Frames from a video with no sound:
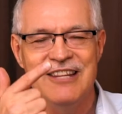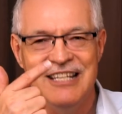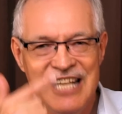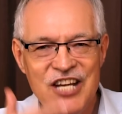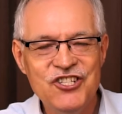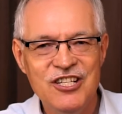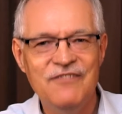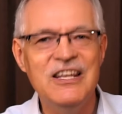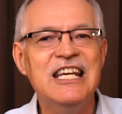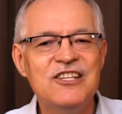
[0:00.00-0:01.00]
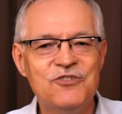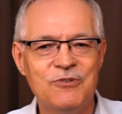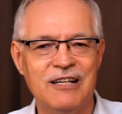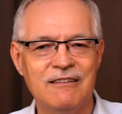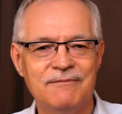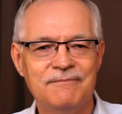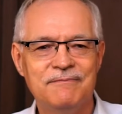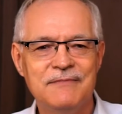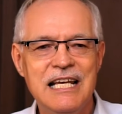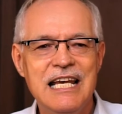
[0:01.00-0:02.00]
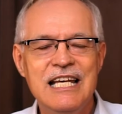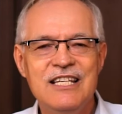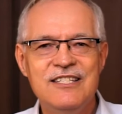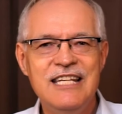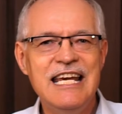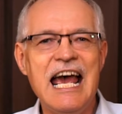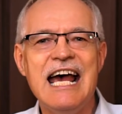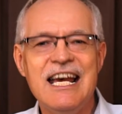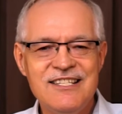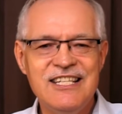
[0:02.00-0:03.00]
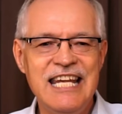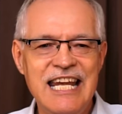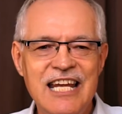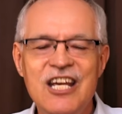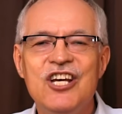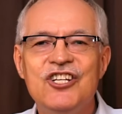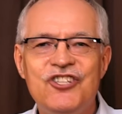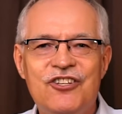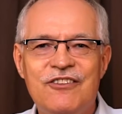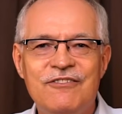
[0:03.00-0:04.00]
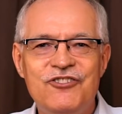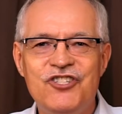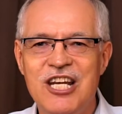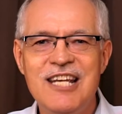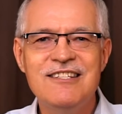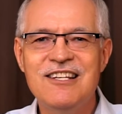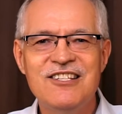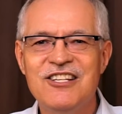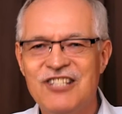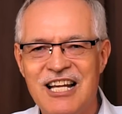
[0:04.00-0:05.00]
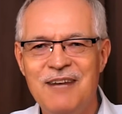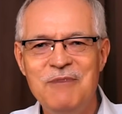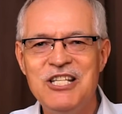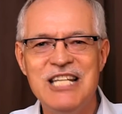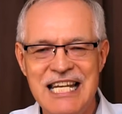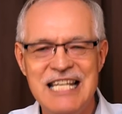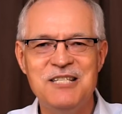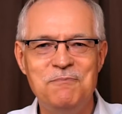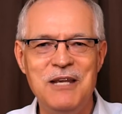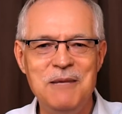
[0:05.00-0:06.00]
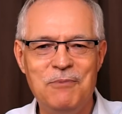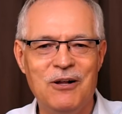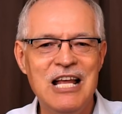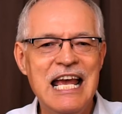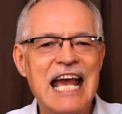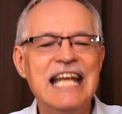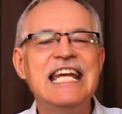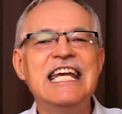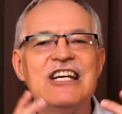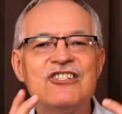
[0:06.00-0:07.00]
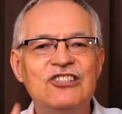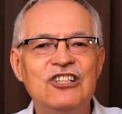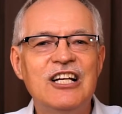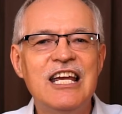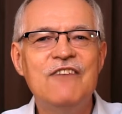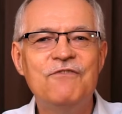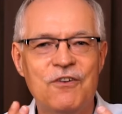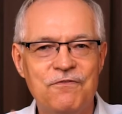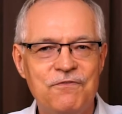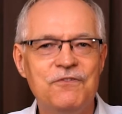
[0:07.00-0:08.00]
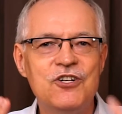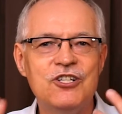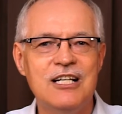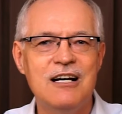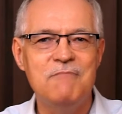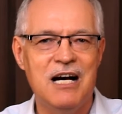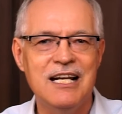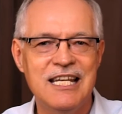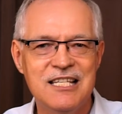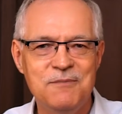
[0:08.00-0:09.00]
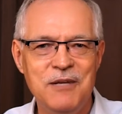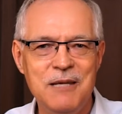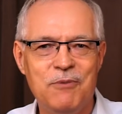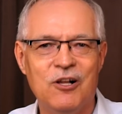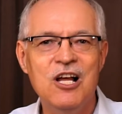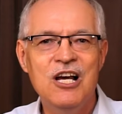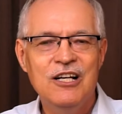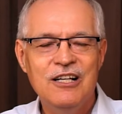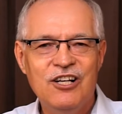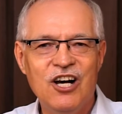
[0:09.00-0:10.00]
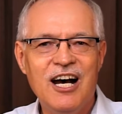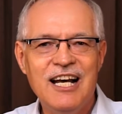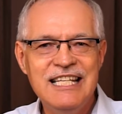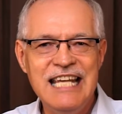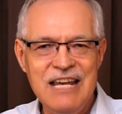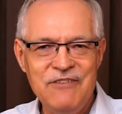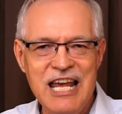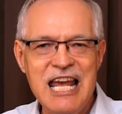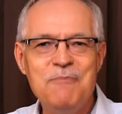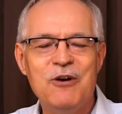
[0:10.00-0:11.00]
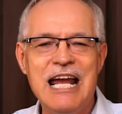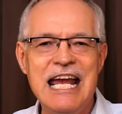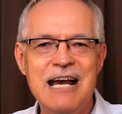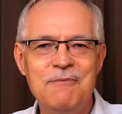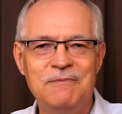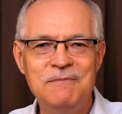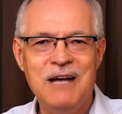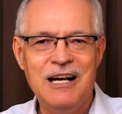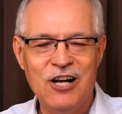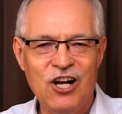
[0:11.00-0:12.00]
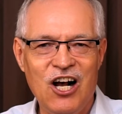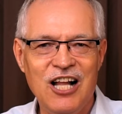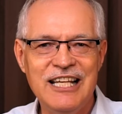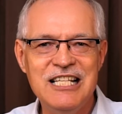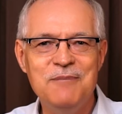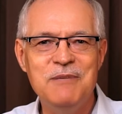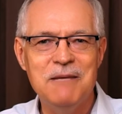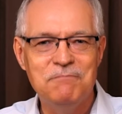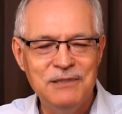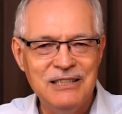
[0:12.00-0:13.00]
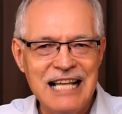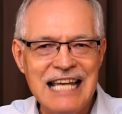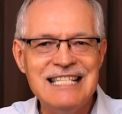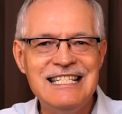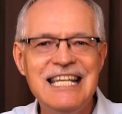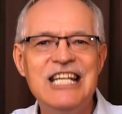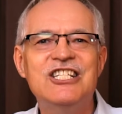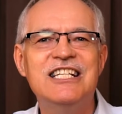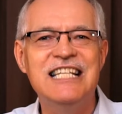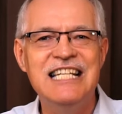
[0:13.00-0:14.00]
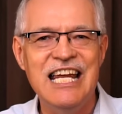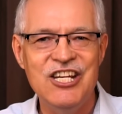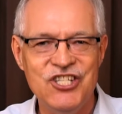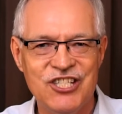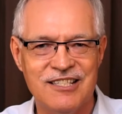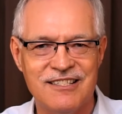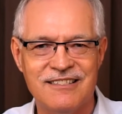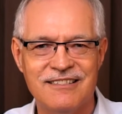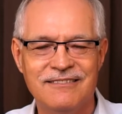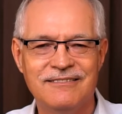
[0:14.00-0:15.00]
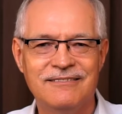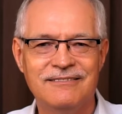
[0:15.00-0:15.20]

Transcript: the nation of Israel. See, as king, Jesus is coming to his people and he is looking for fruit among his people. God gave Abraham a calling to be a blessing to the nations.